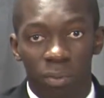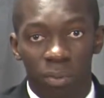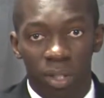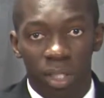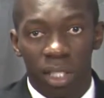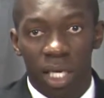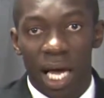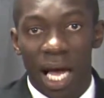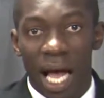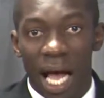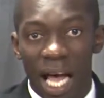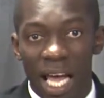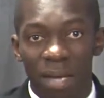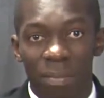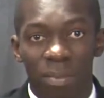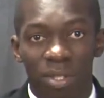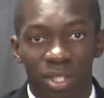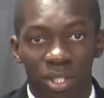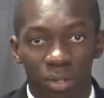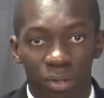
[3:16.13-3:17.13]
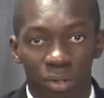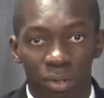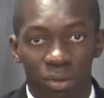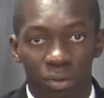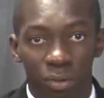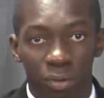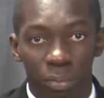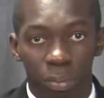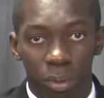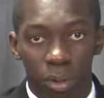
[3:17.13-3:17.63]
with high material
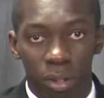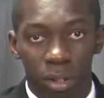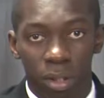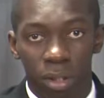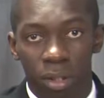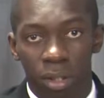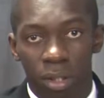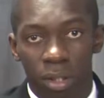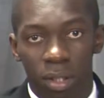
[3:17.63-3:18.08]
throughput